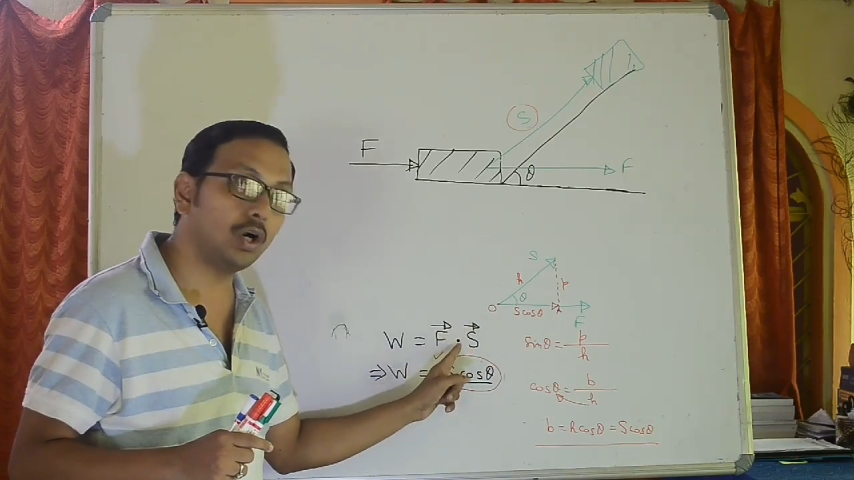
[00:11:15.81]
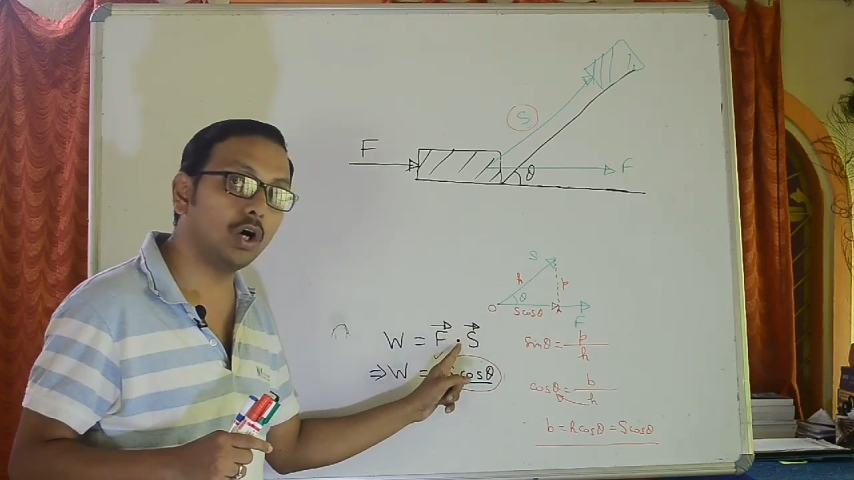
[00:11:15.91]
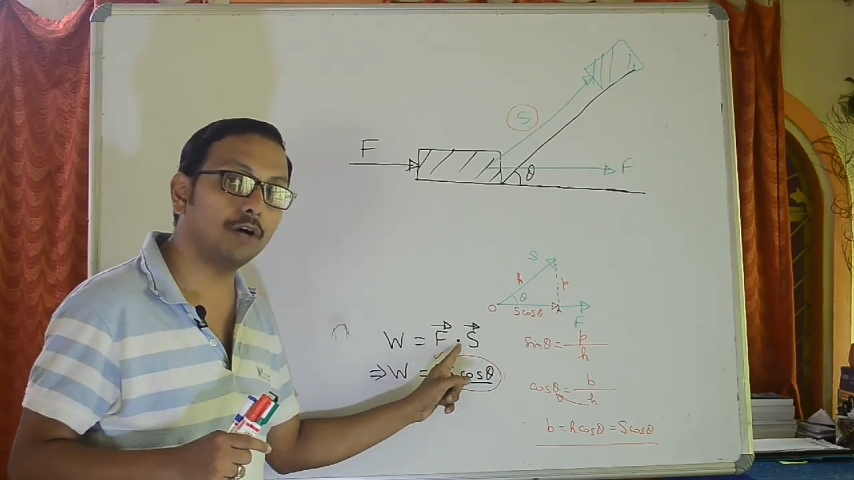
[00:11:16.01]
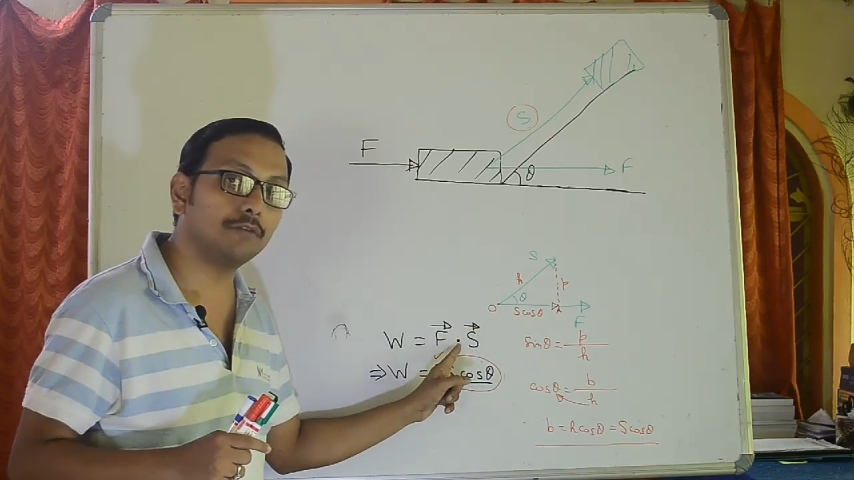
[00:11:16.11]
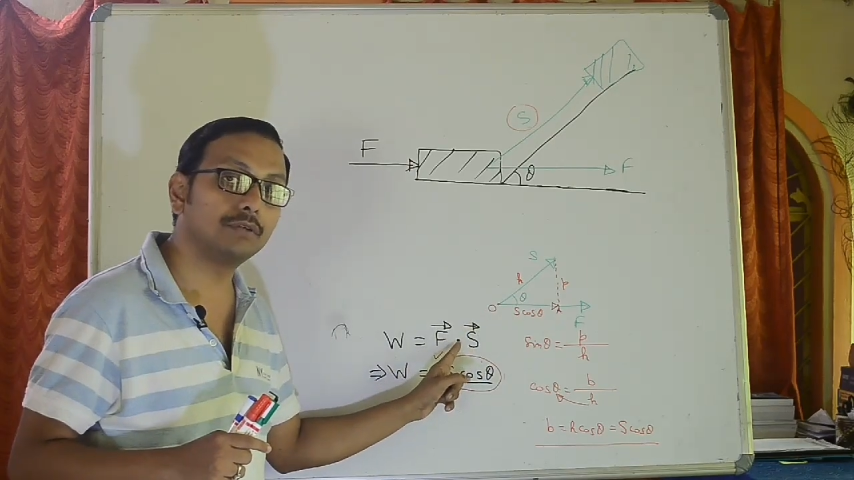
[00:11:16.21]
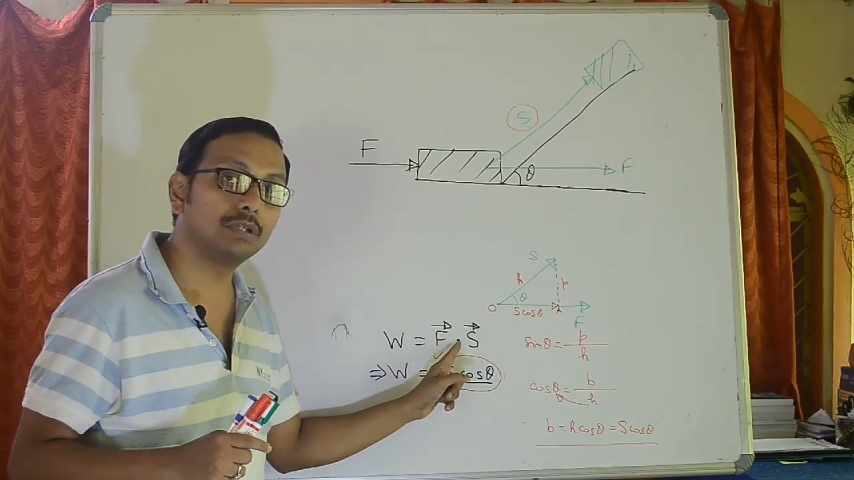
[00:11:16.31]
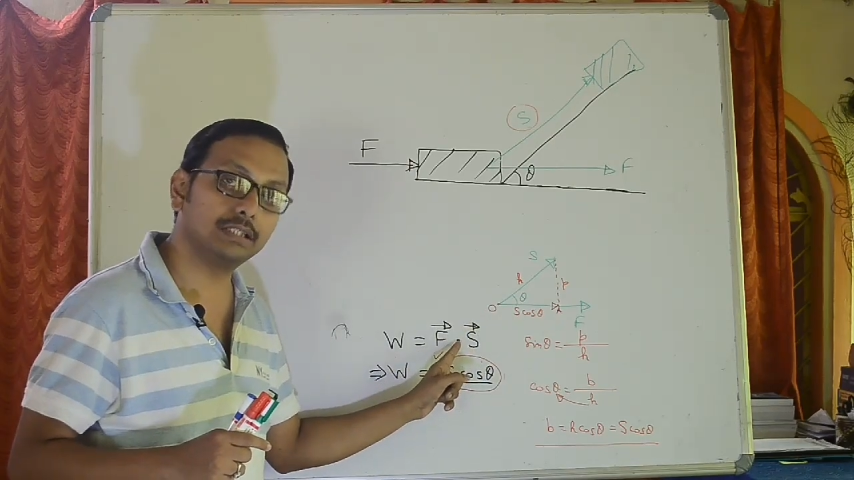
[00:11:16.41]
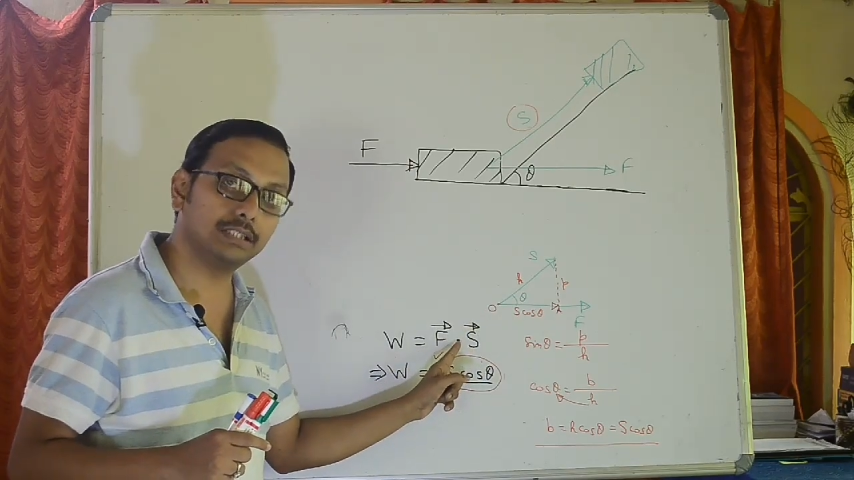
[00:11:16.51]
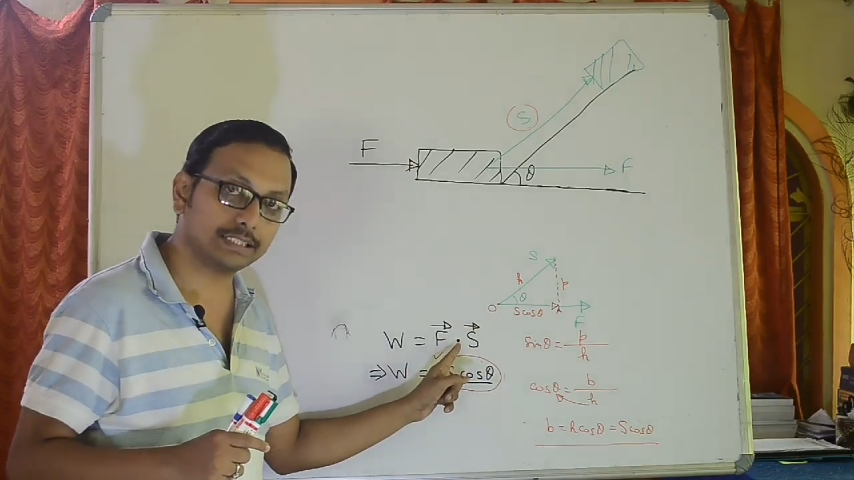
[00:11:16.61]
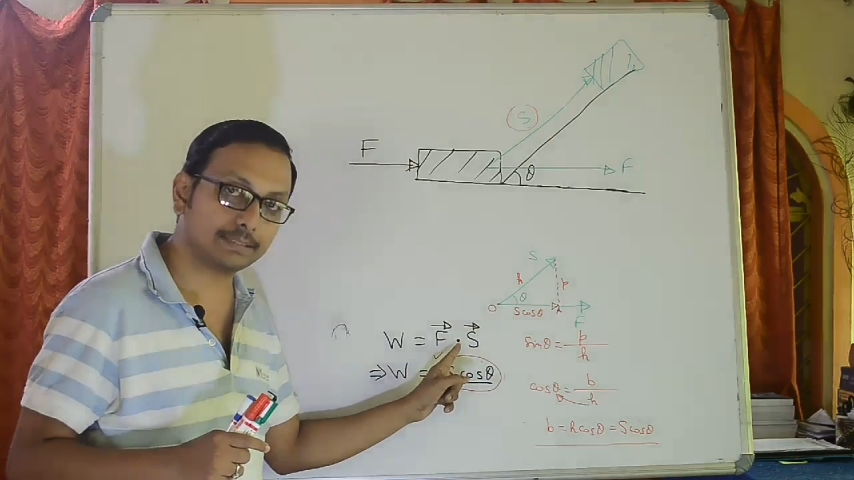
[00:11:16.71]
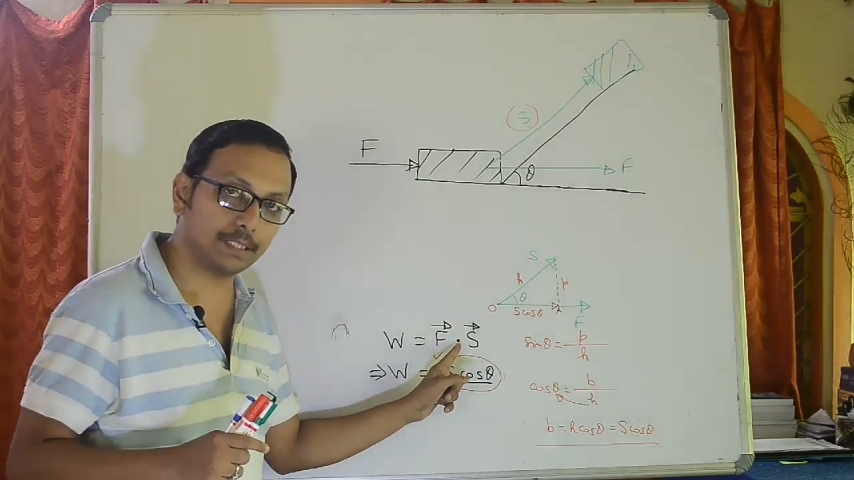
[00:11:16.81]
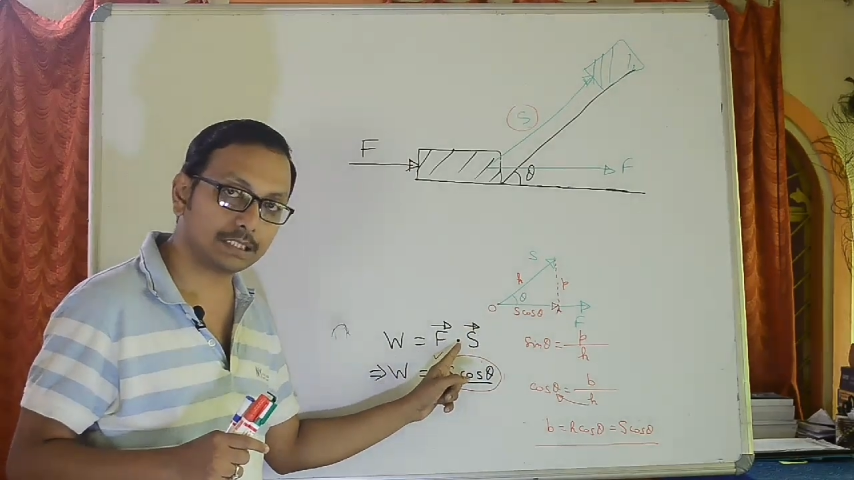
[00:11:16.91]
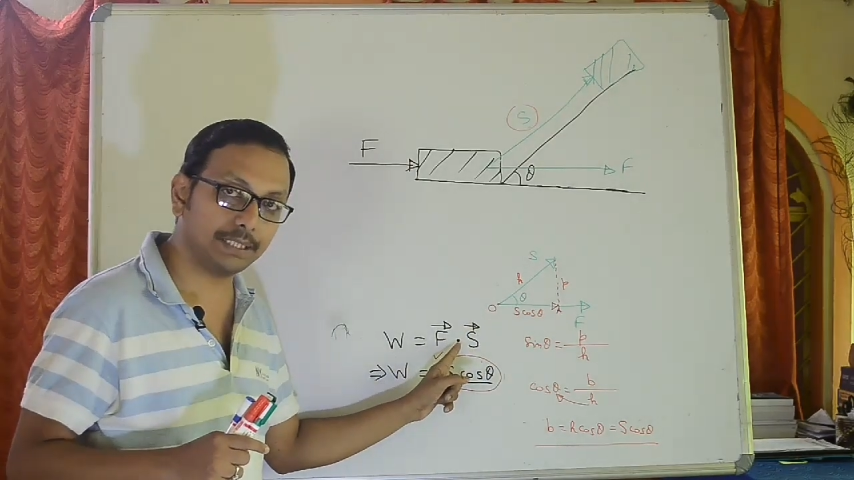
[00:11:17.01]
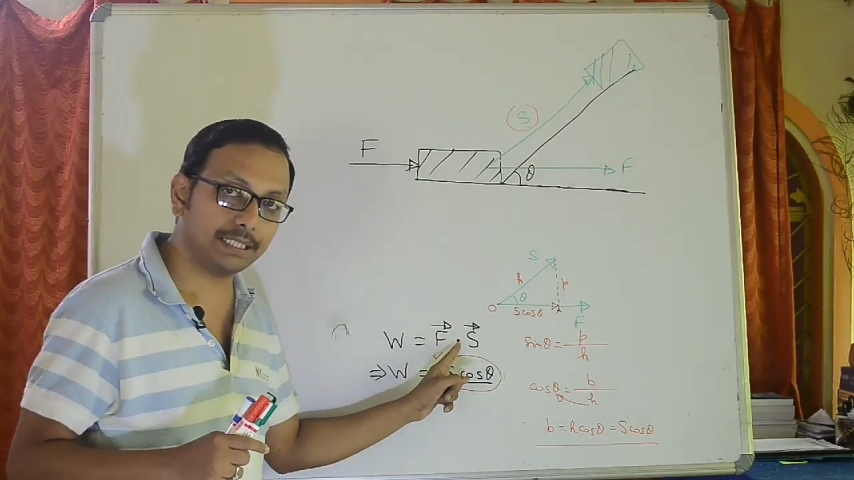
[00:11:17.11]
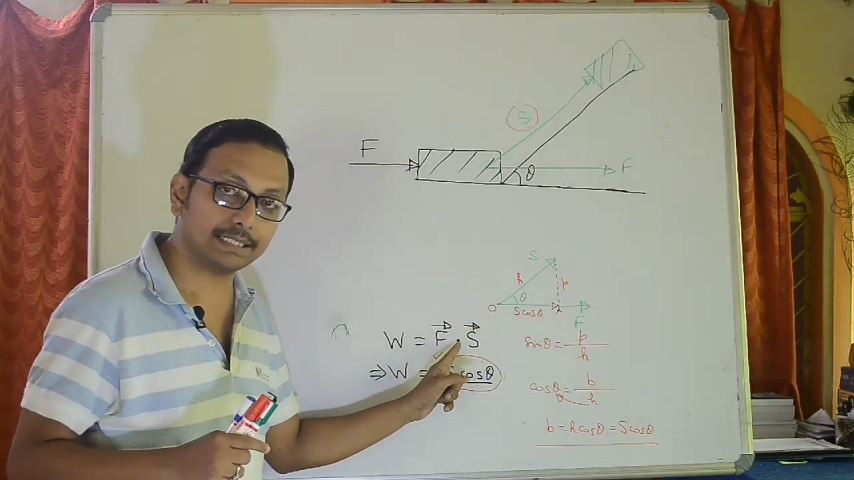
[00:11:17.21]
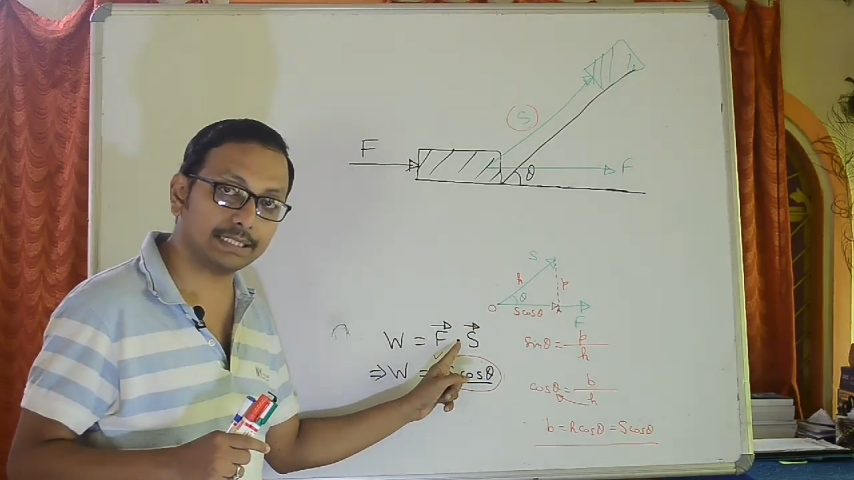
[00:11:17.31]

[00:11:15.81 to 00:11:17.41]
of displacement,